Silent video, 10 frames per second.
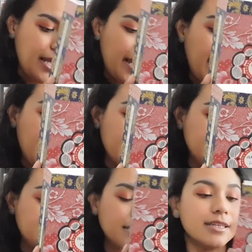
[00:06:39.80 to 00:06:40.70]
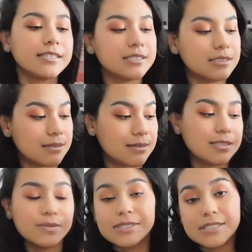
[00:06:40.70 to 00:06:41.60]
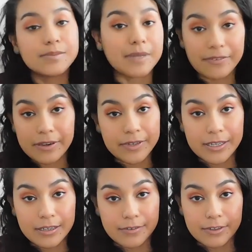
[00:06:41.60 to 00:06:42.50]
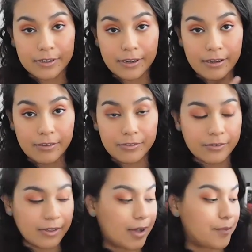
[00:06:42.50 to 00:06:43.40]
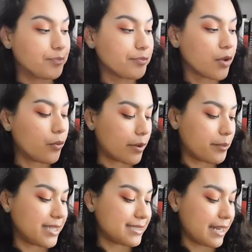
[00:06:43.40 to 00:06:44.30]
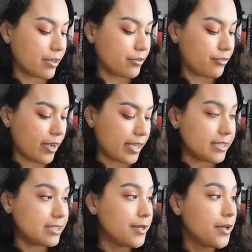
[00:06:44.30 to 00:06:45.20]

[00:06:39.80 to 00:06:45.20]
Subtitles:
and this was just my favorite cover of War and Peace that I could find.